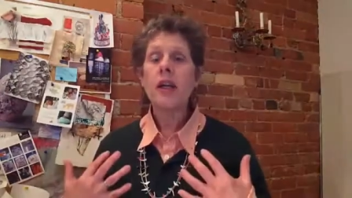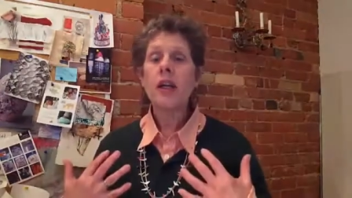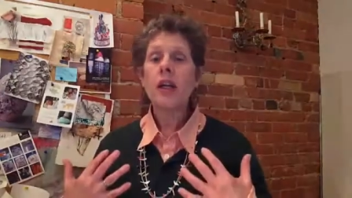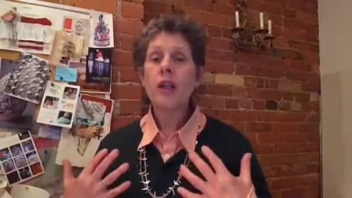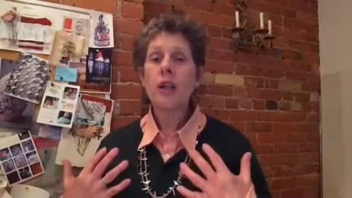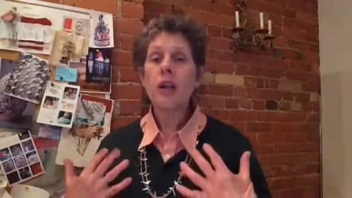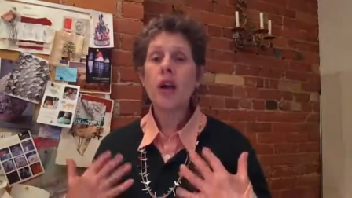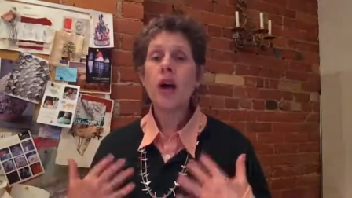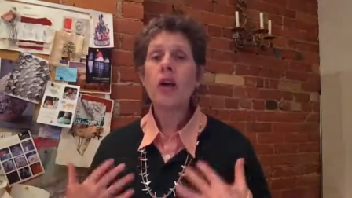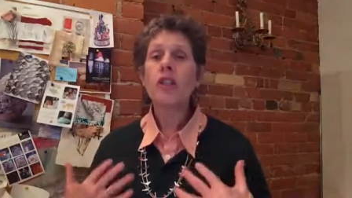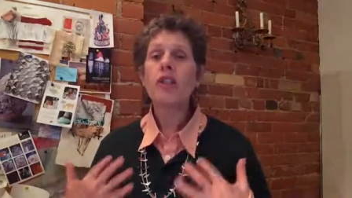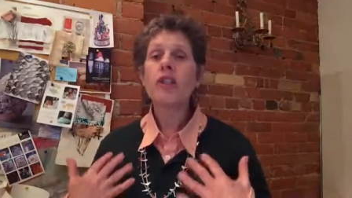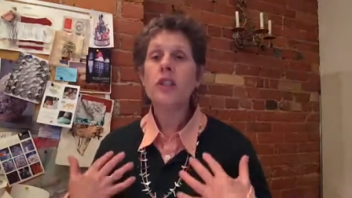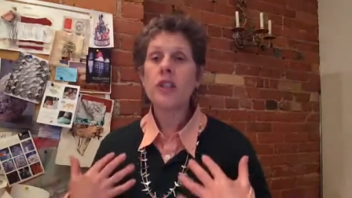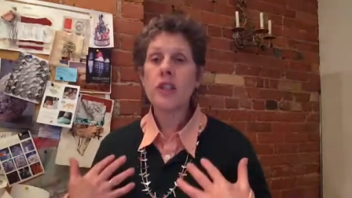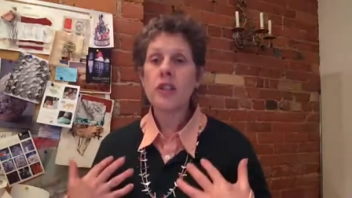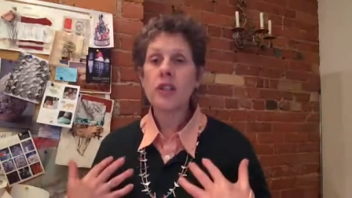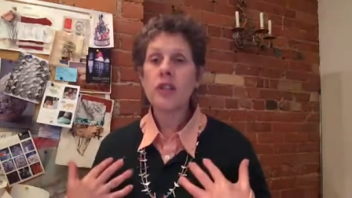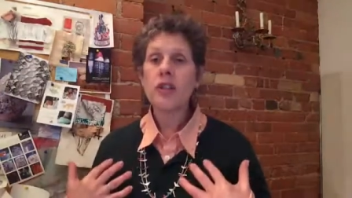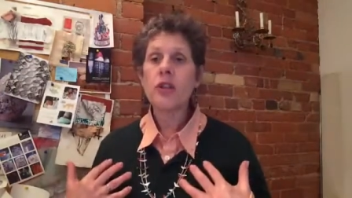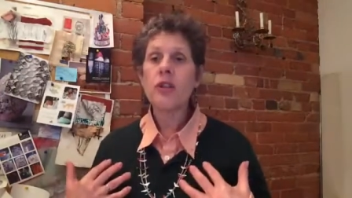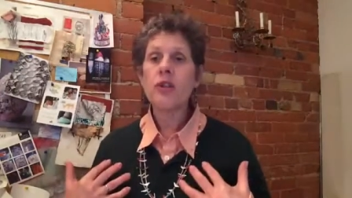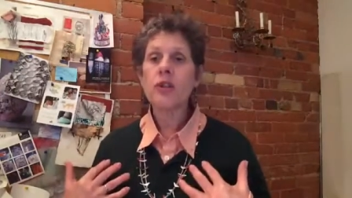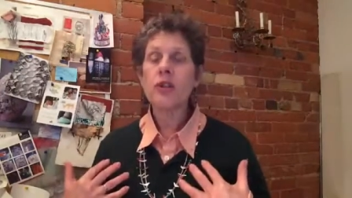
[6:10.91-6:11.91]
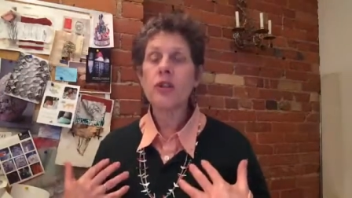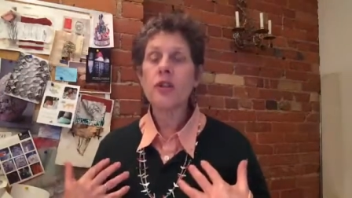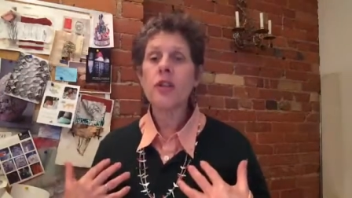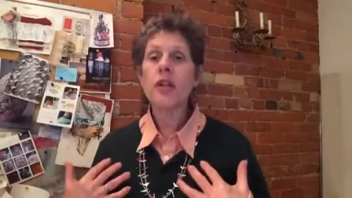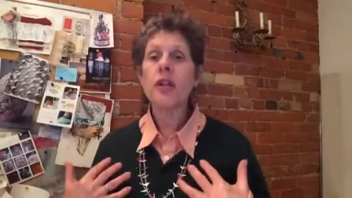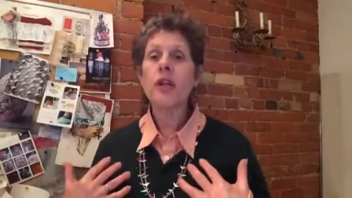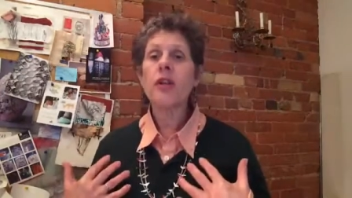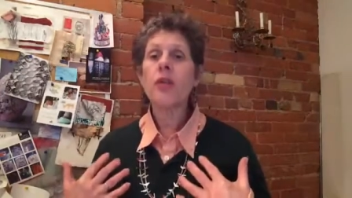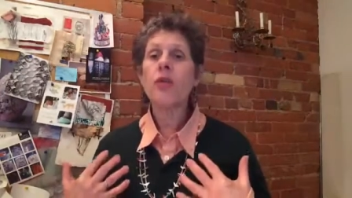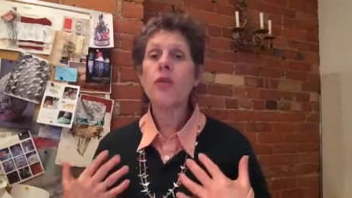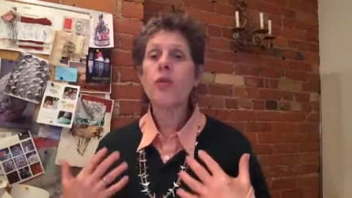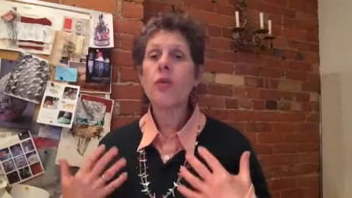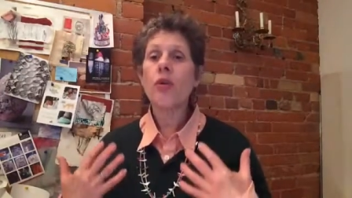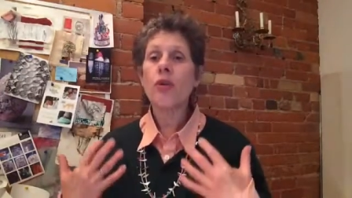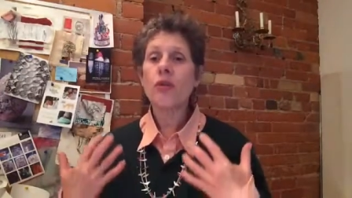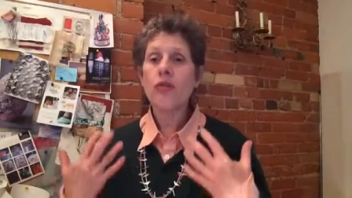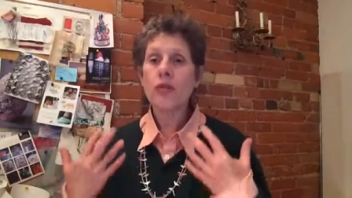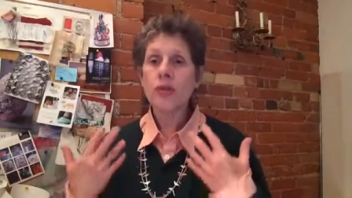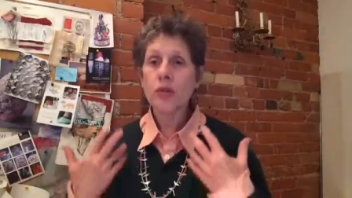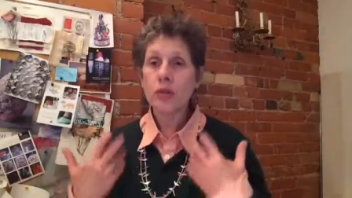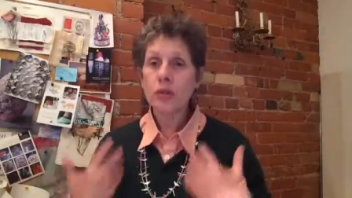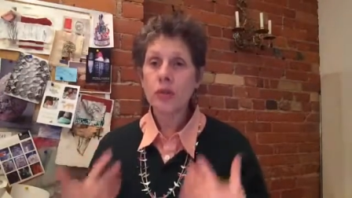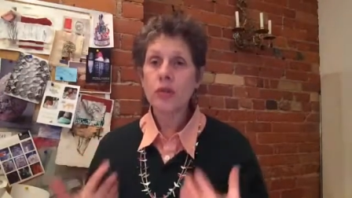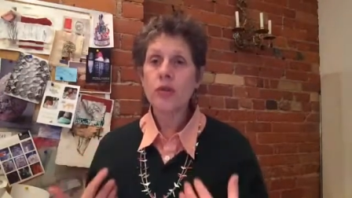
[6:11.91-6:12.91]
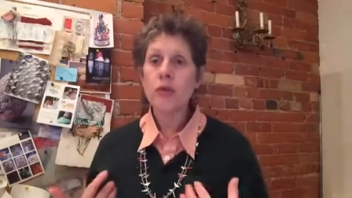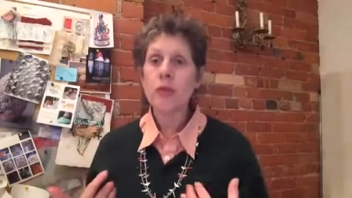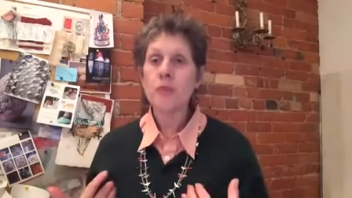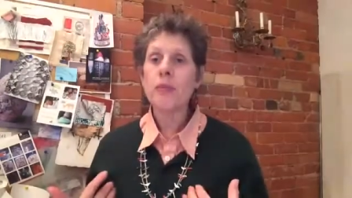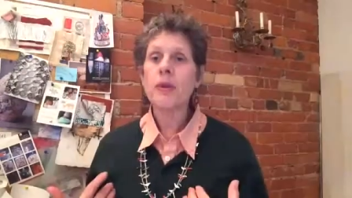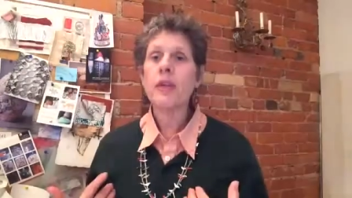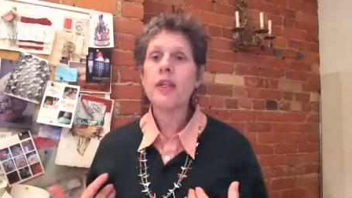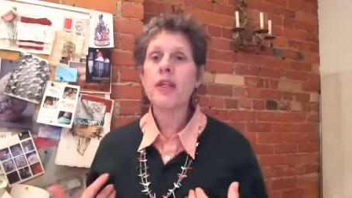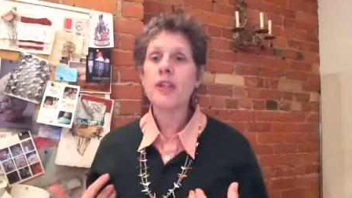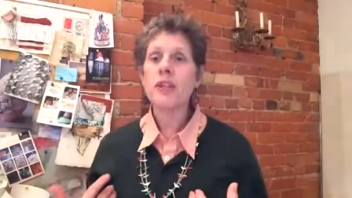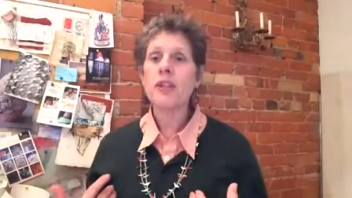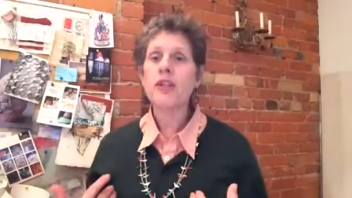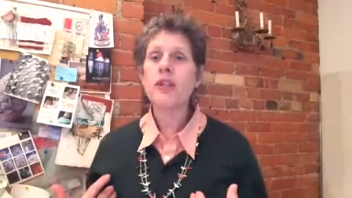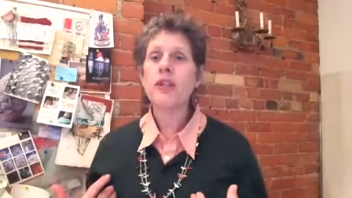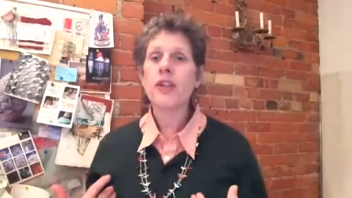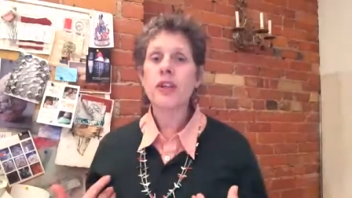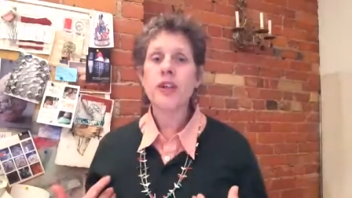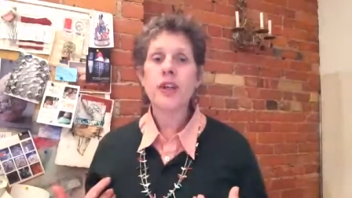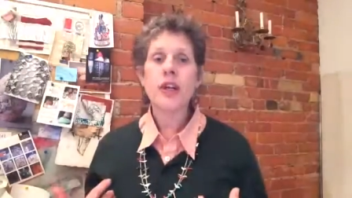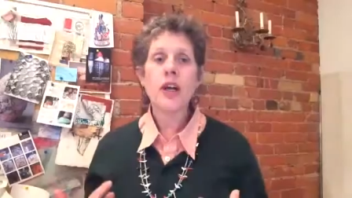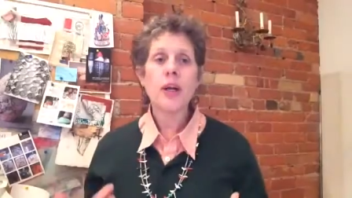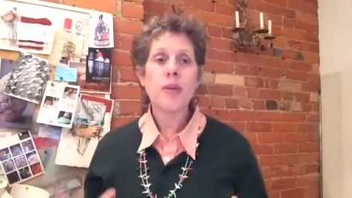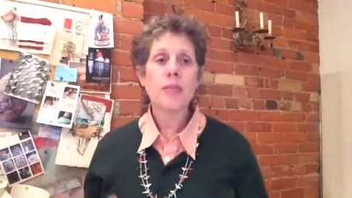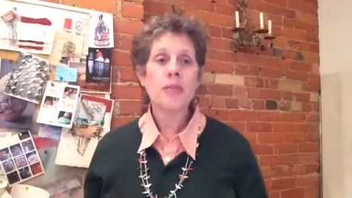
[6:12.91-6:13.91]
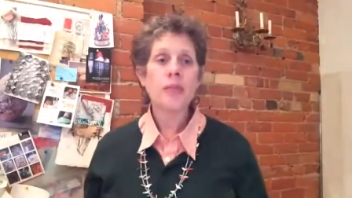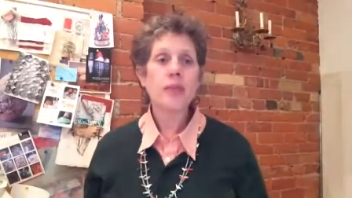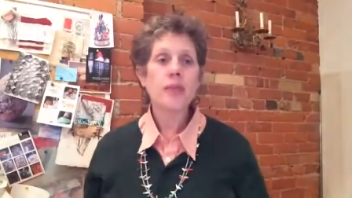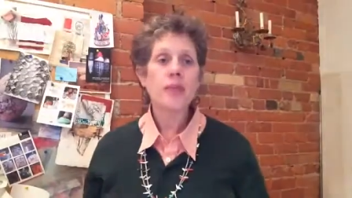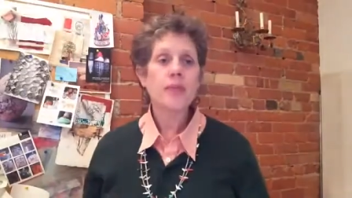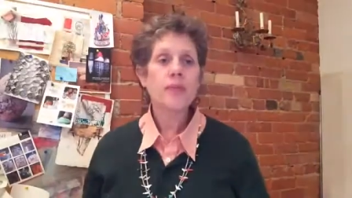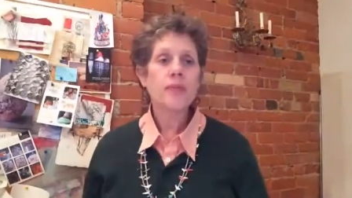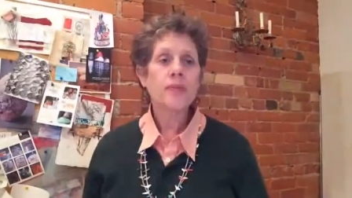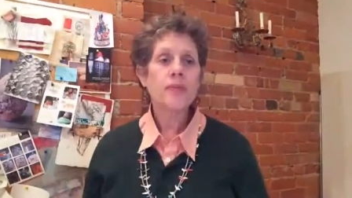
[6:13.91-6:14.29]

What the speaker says: lodged into your teeth or dripping into your gums.